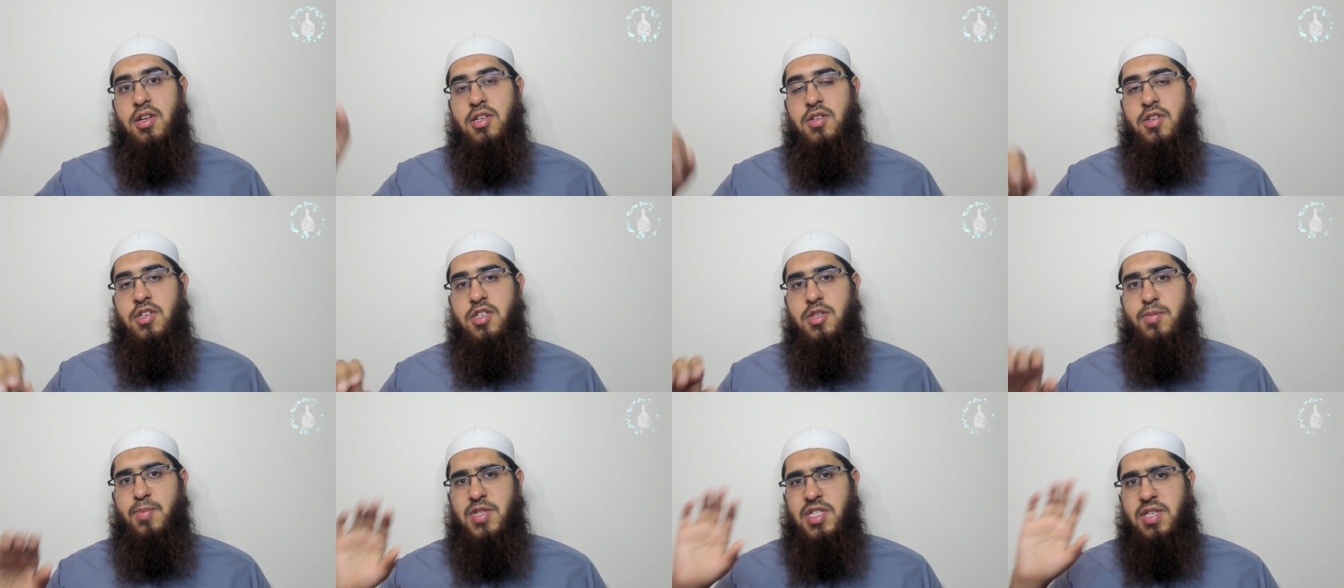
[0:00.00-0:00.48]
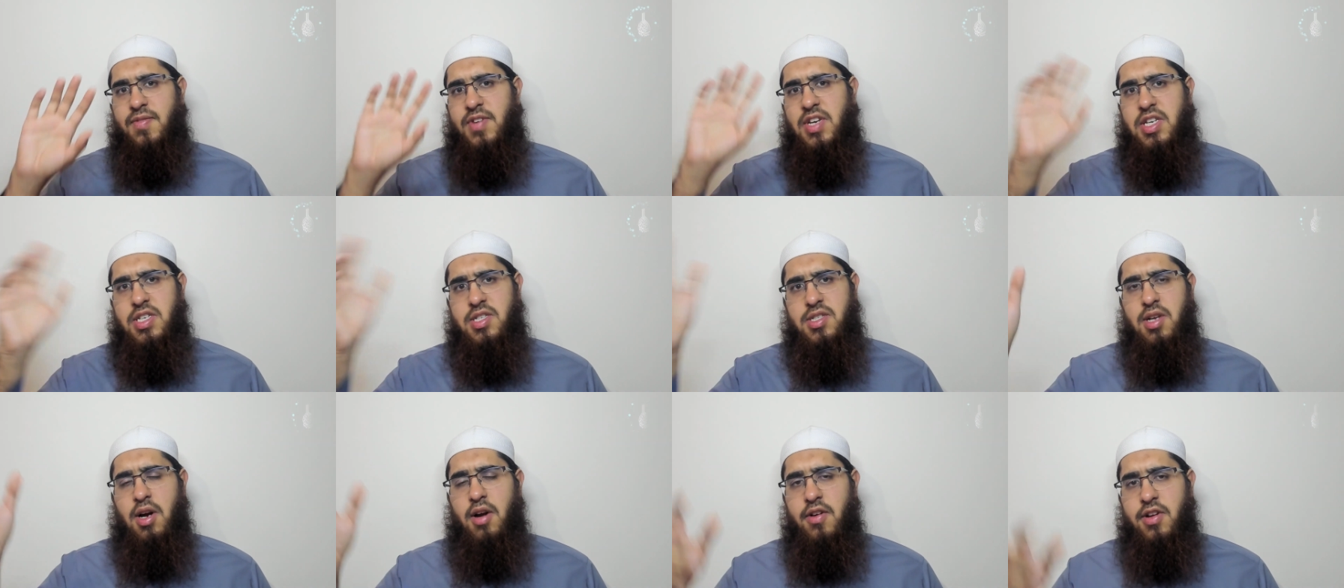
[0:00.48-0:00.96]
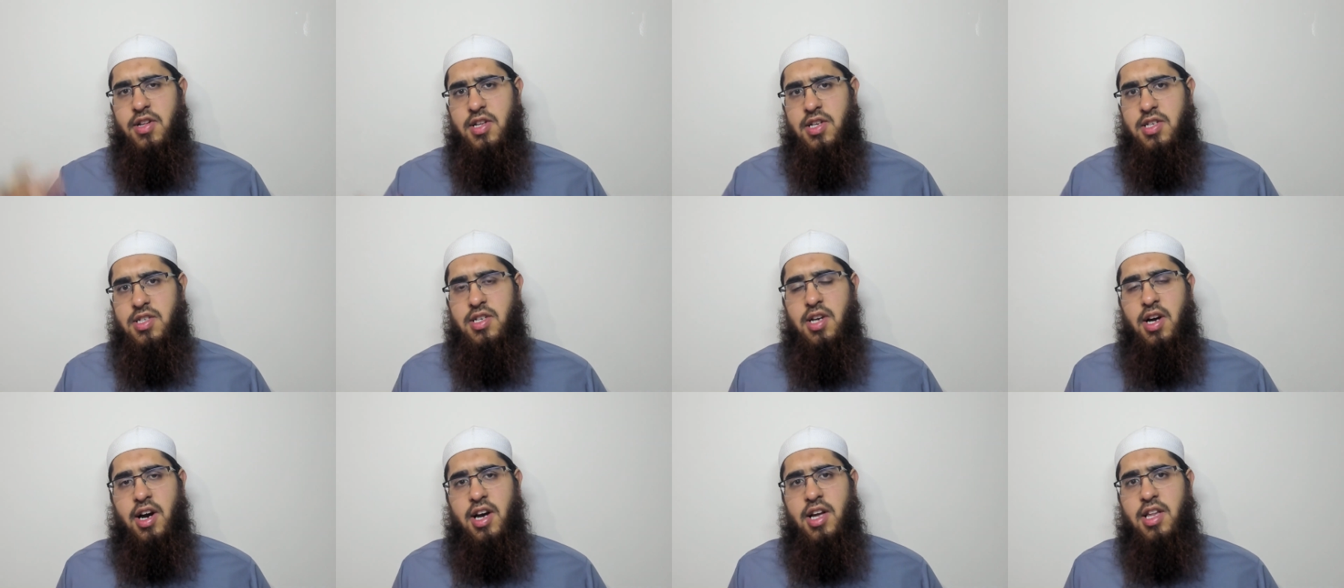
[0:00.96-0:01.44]
So a specific star in the
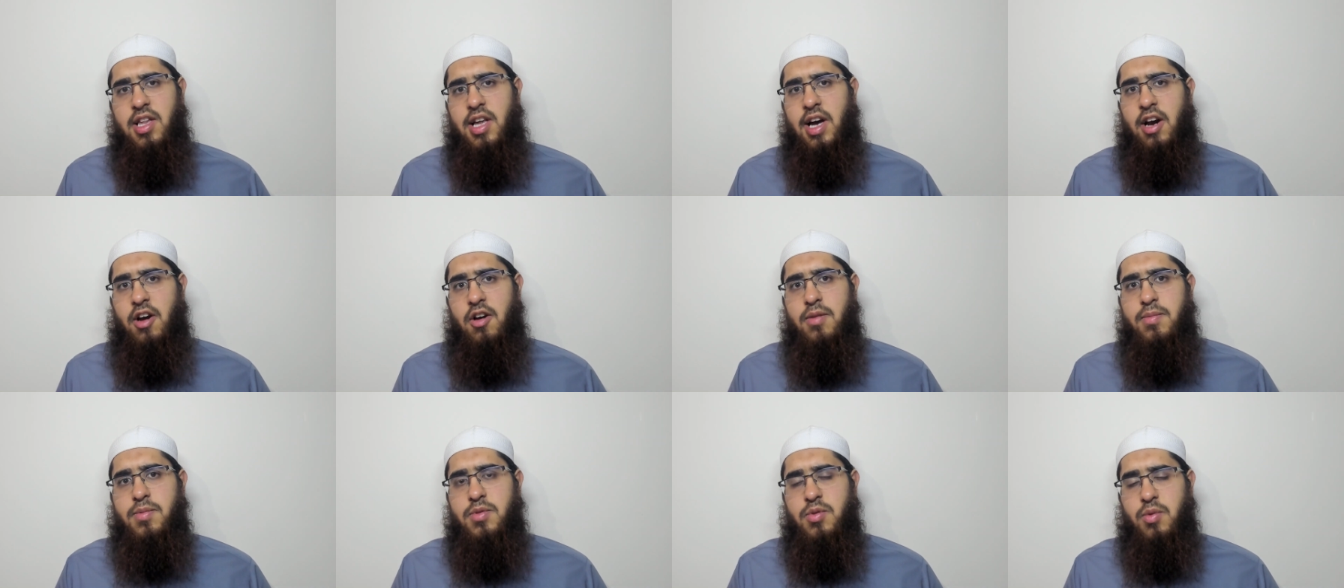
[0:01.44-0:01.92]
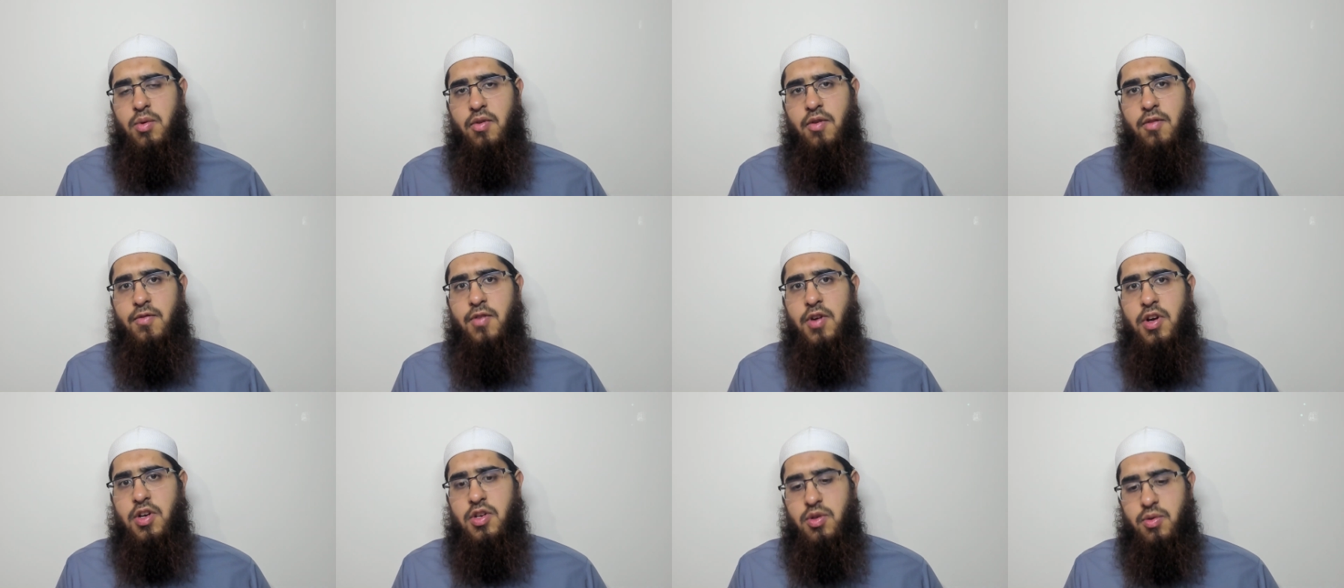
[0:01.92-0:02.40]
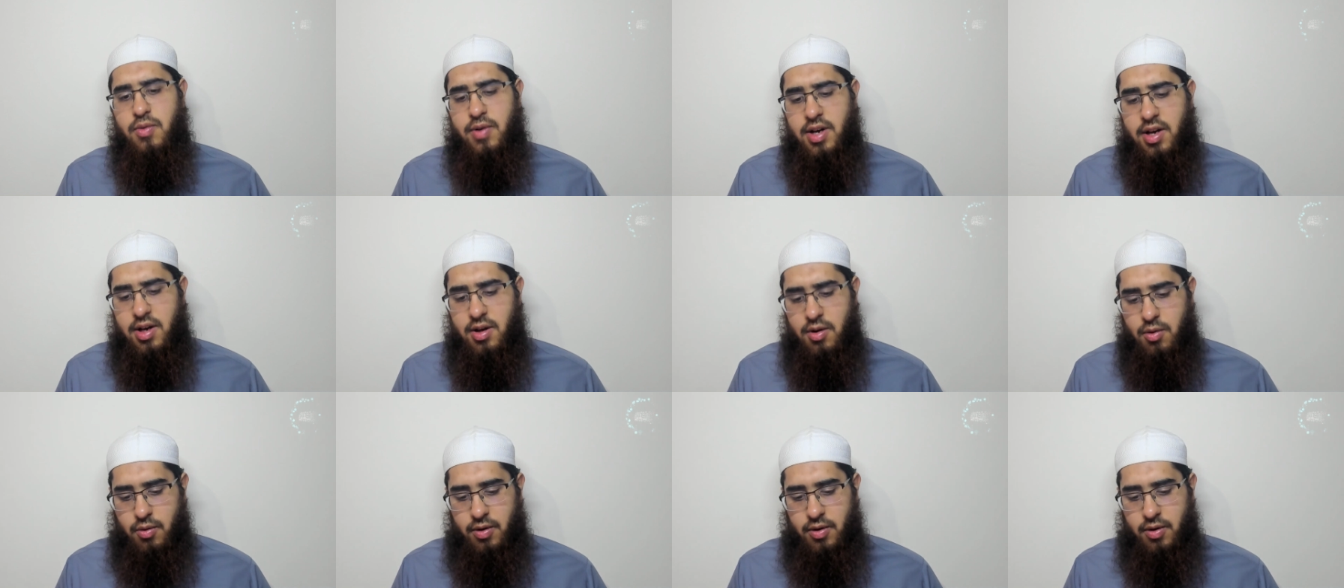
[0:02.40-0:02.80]
sky, the Arabs would refer to it,